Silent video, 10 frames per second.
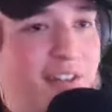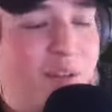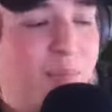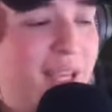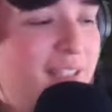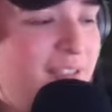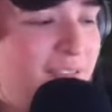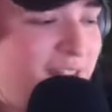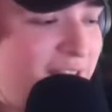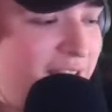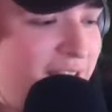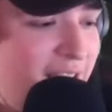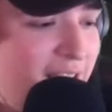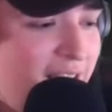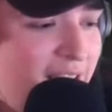in El Paso, there's
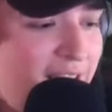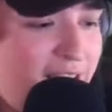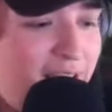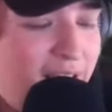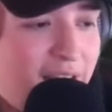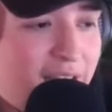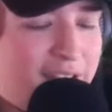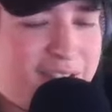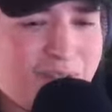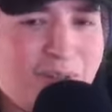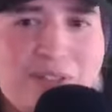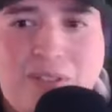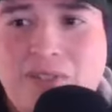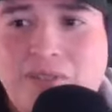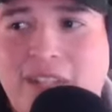a story or
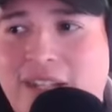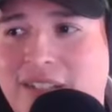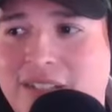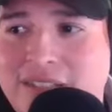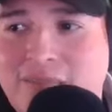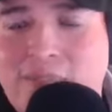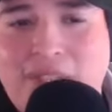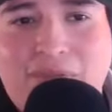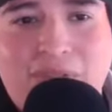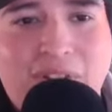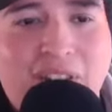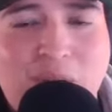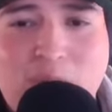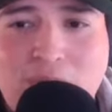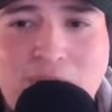two of like Bigfoot on the
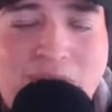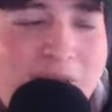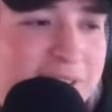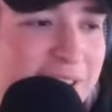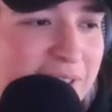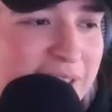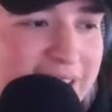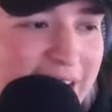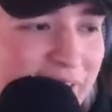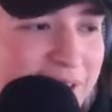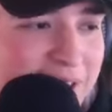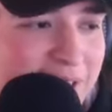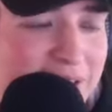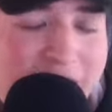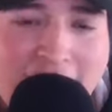border and stuff like that, which
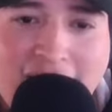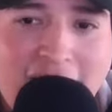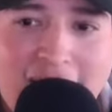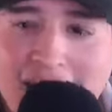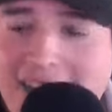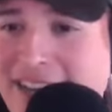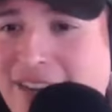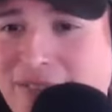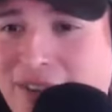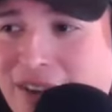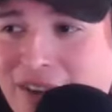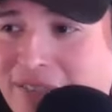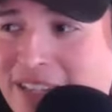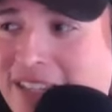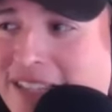is odd. I had never heard of
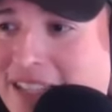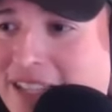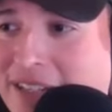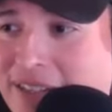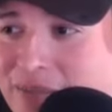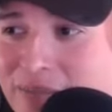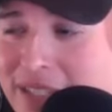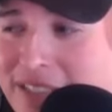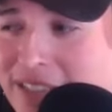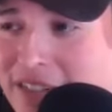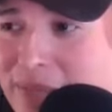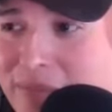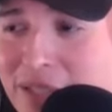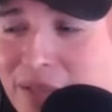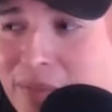anything like that, actually growing up
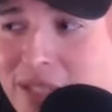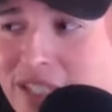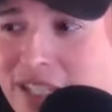there. But